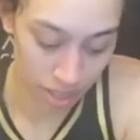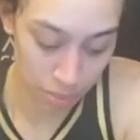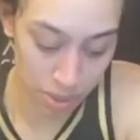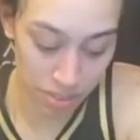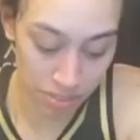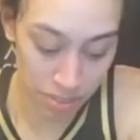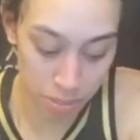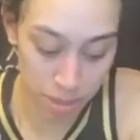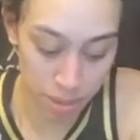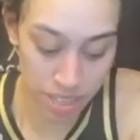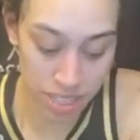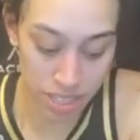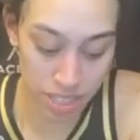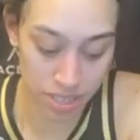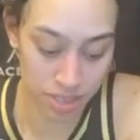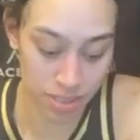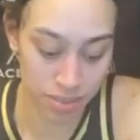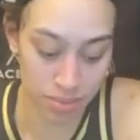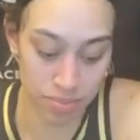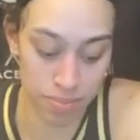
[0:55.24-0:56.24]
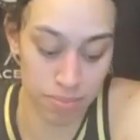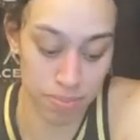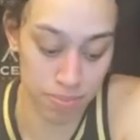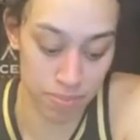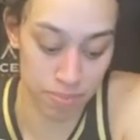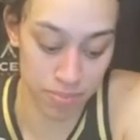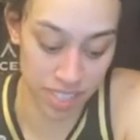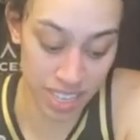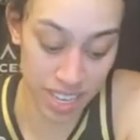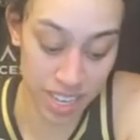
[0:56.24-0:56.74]
think we have the best
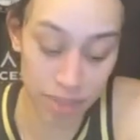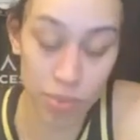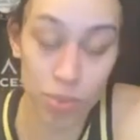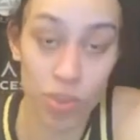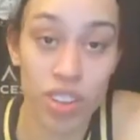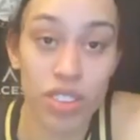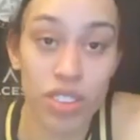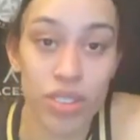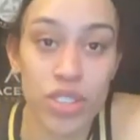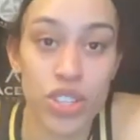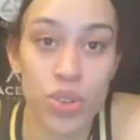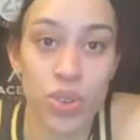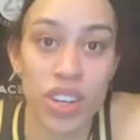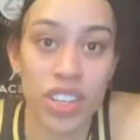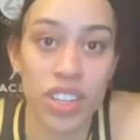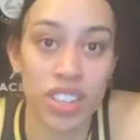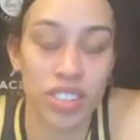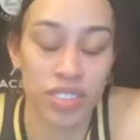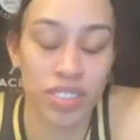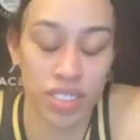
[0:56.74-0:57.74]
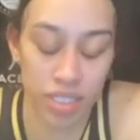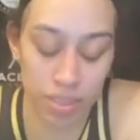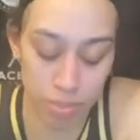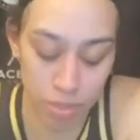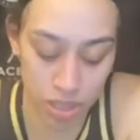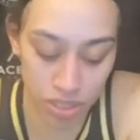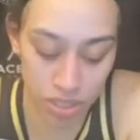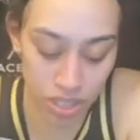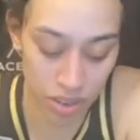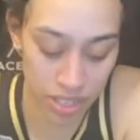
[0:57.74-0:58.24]
team 1 through 12, and
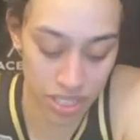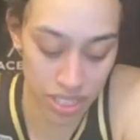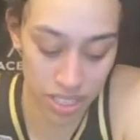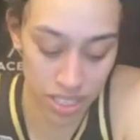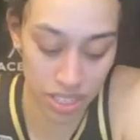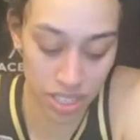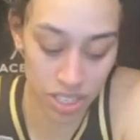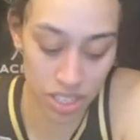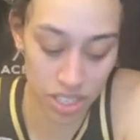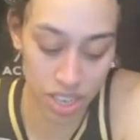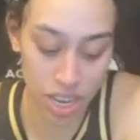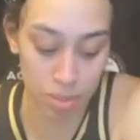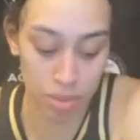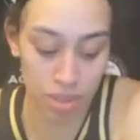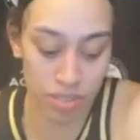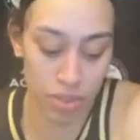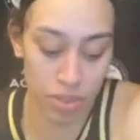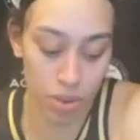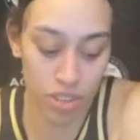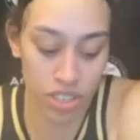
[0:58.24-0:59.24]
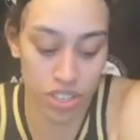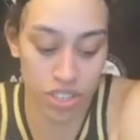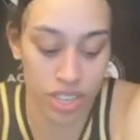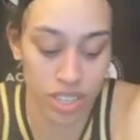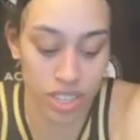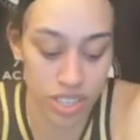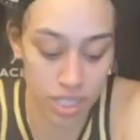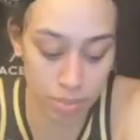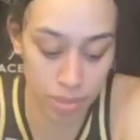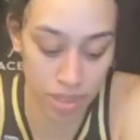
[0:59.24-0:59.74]
Bill's always done a good job of
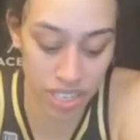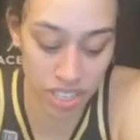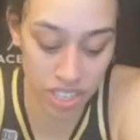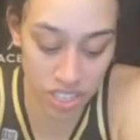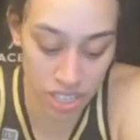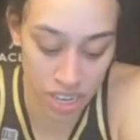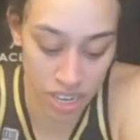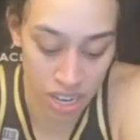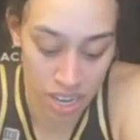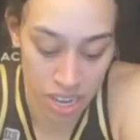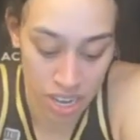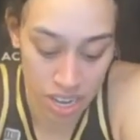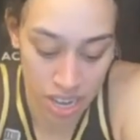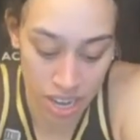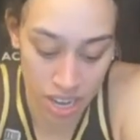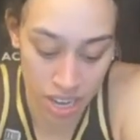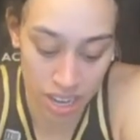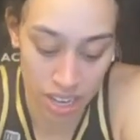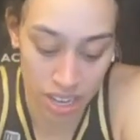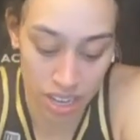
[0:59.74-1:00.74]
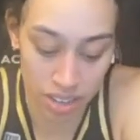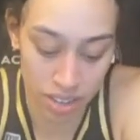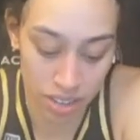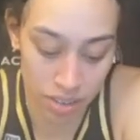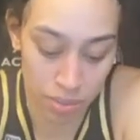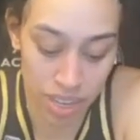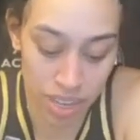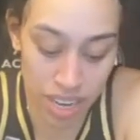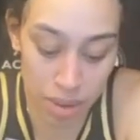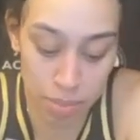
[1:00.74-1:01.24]
orchestrating his bench.
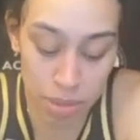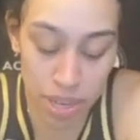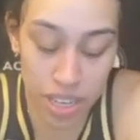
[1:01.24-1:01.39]
And we had a